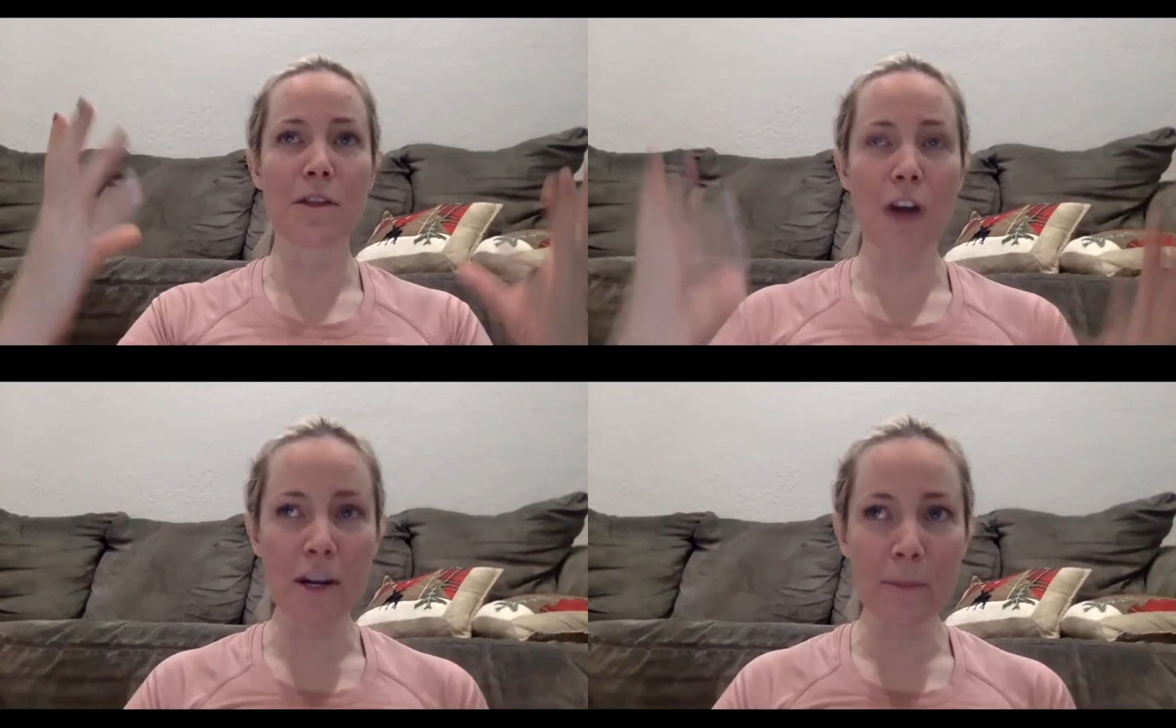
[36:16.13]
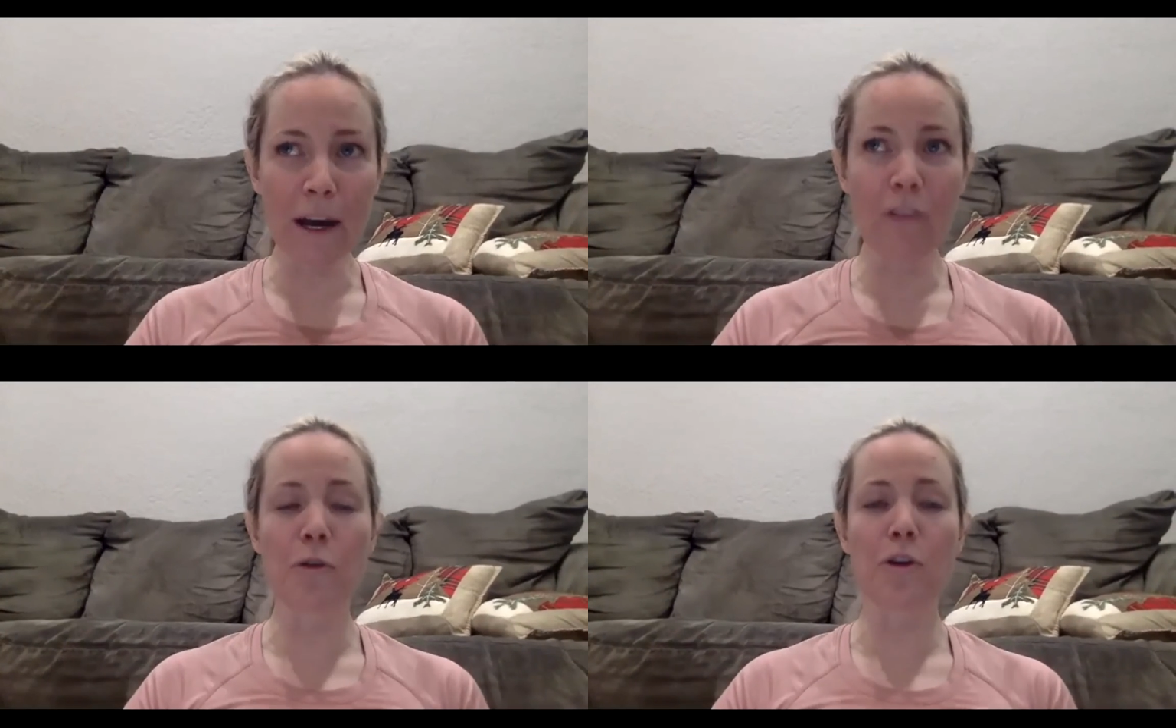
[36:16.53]
thought
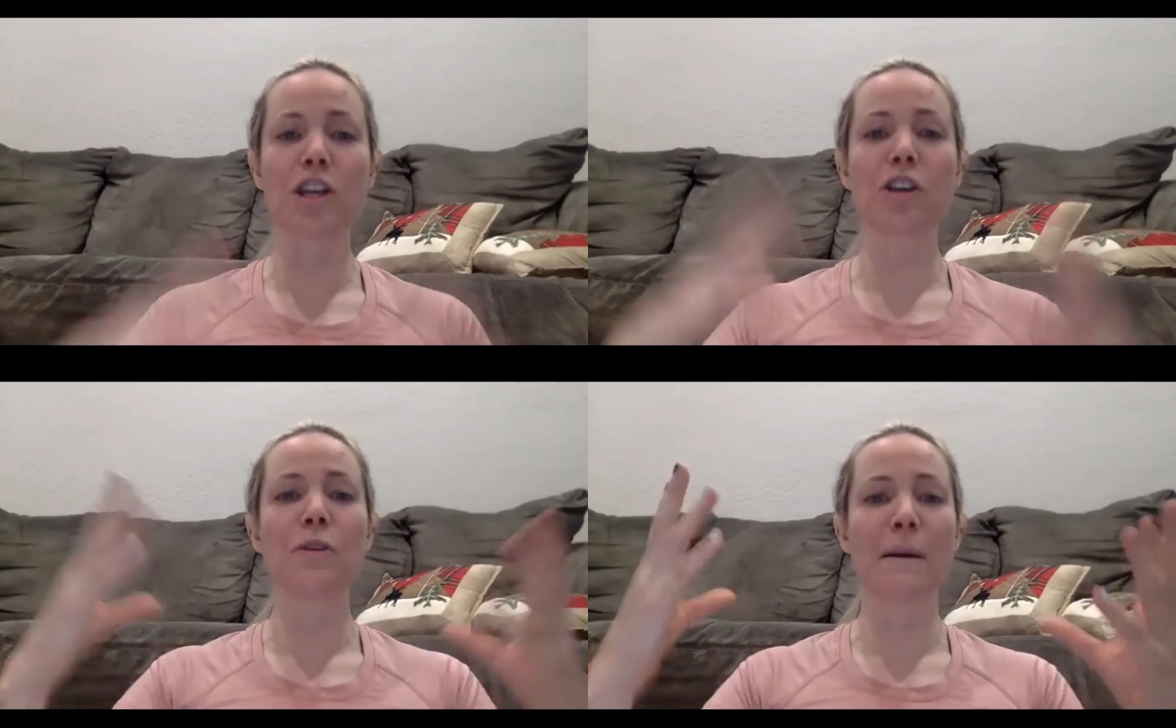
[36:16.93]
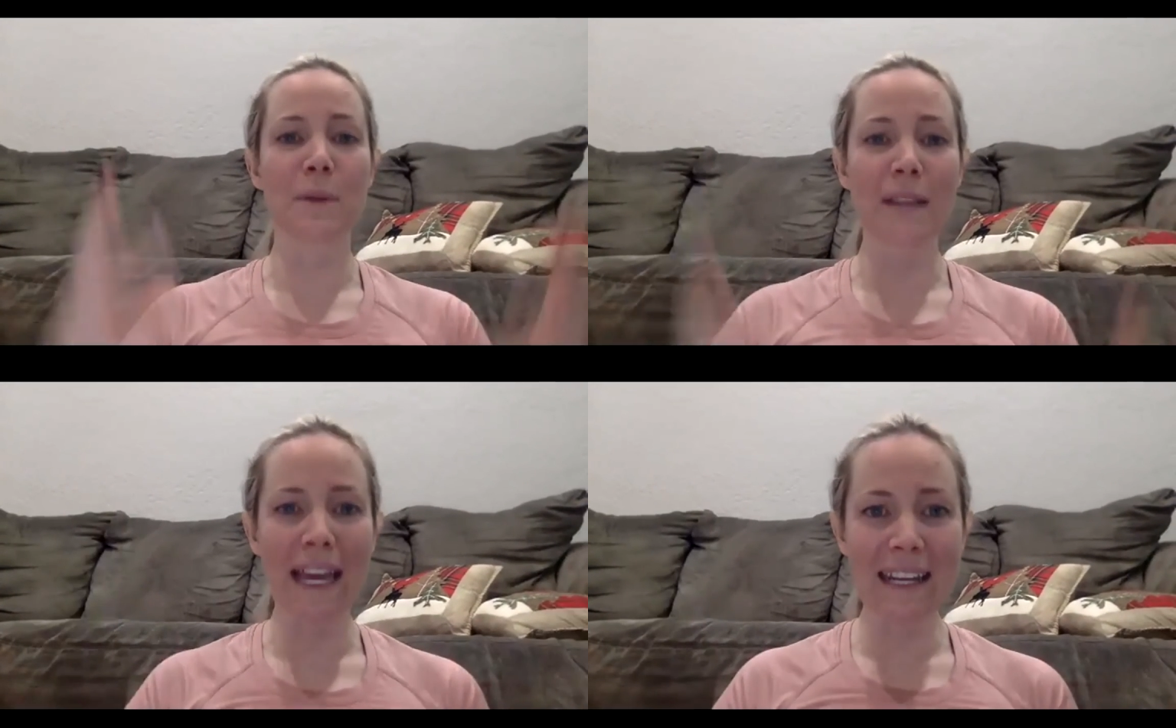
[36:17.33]
about for you and
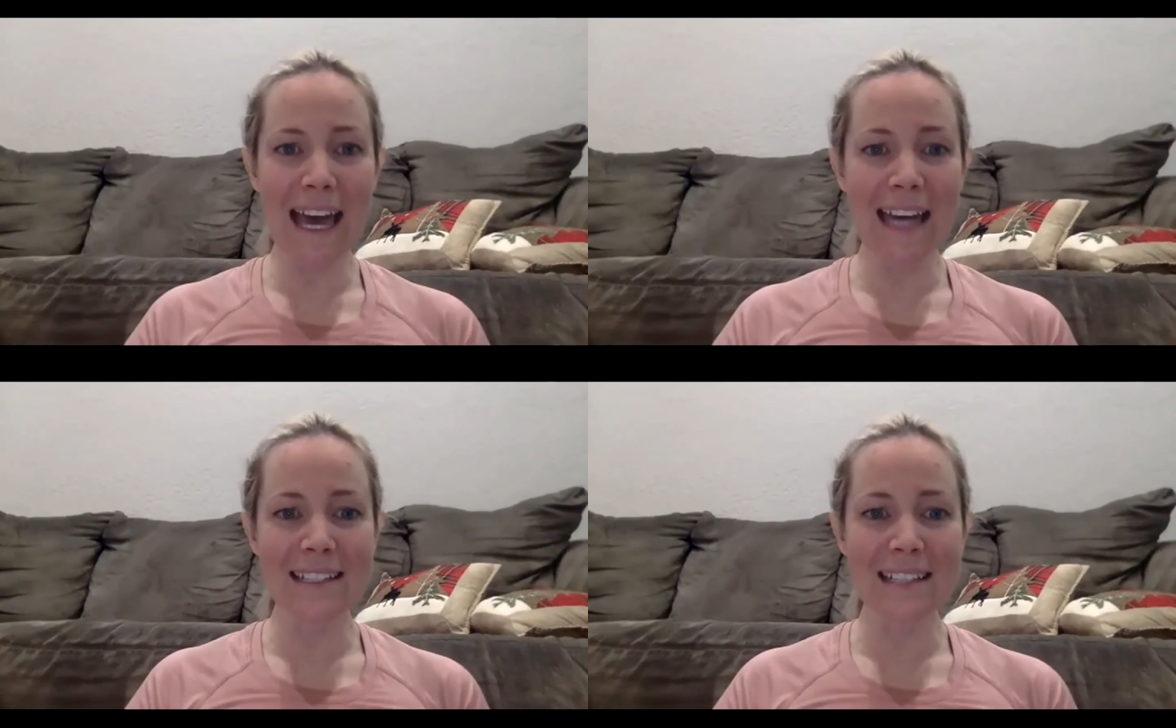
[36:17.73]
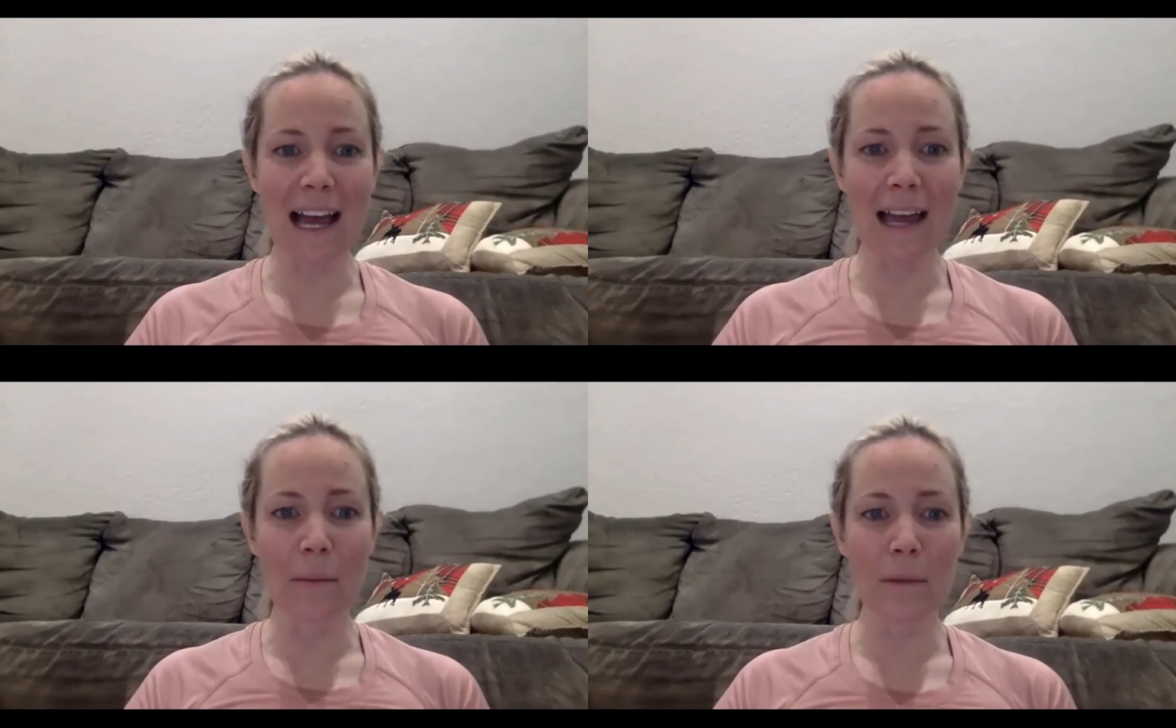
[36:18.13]
planned ahead of
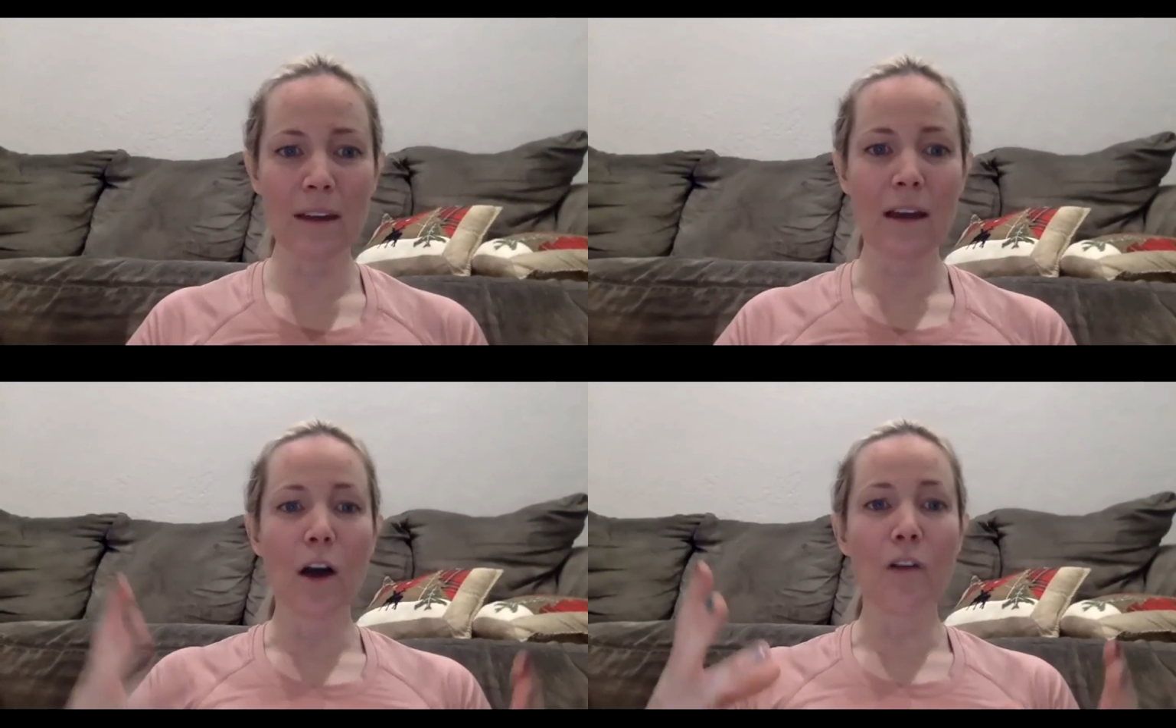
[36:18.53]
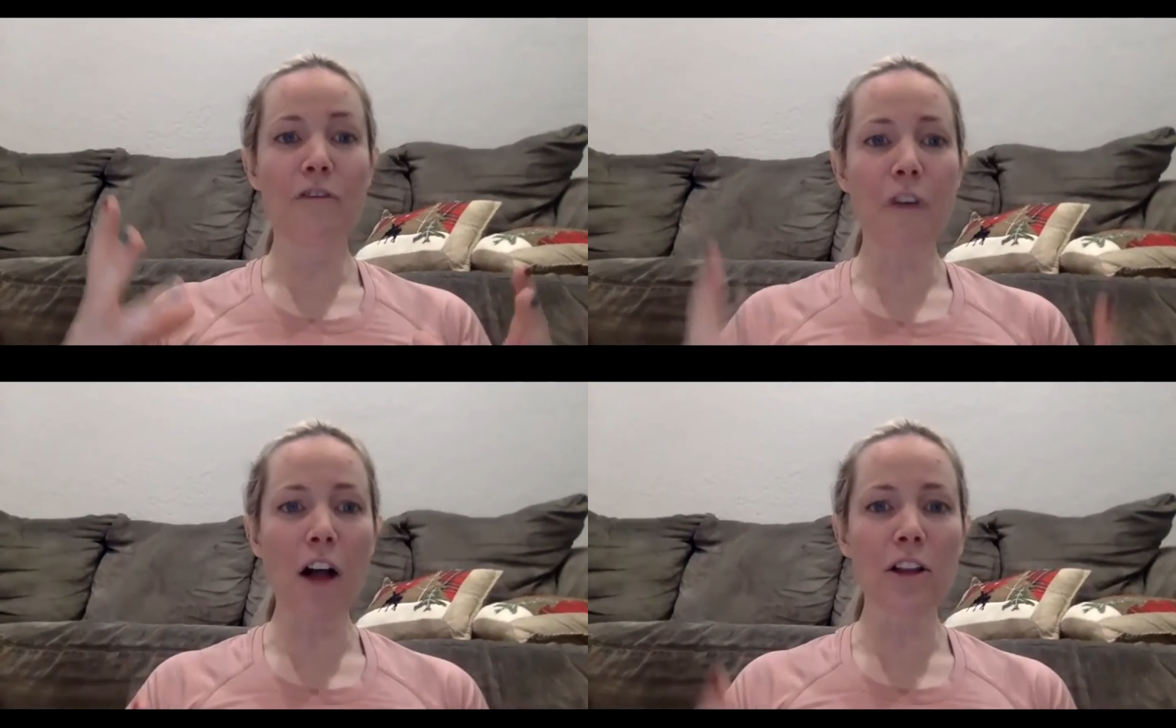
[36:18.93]
time.
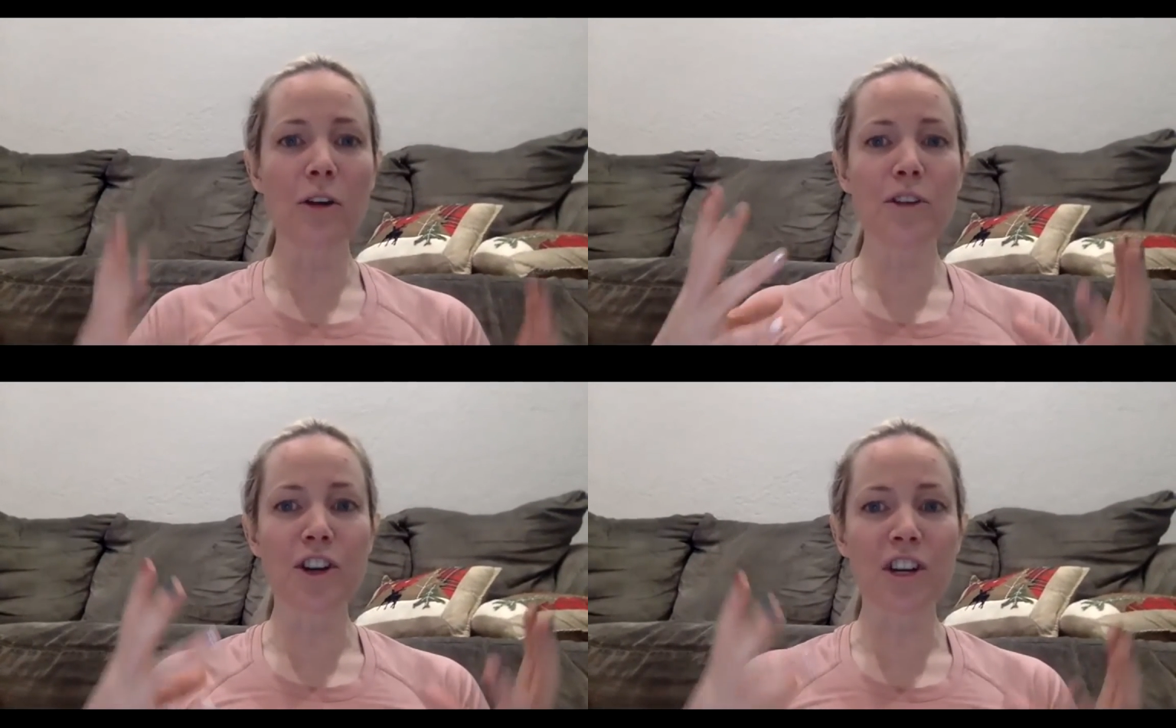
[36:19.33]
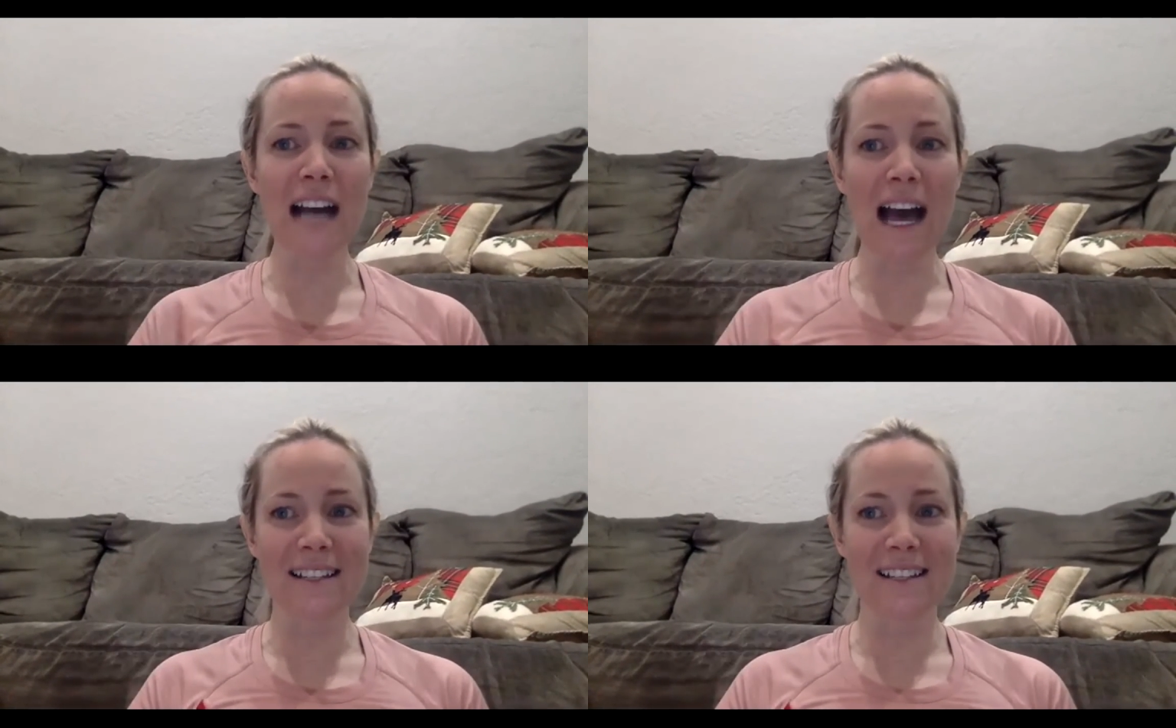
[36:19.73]
Follow your
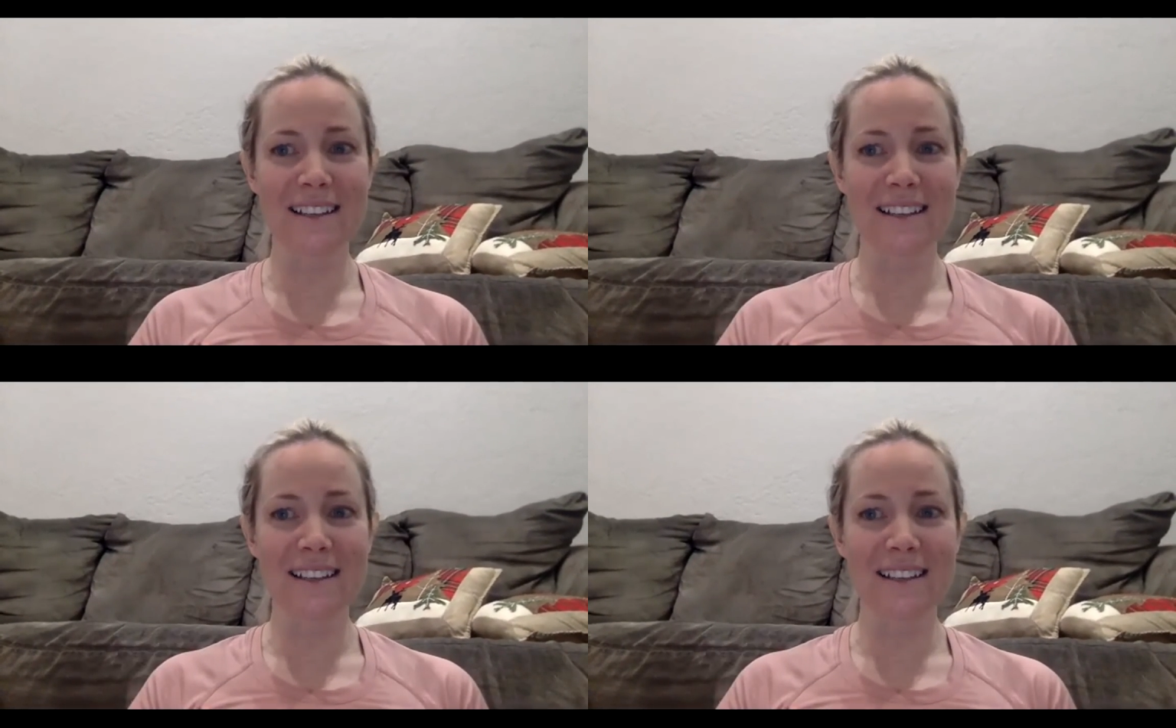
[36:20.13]
gut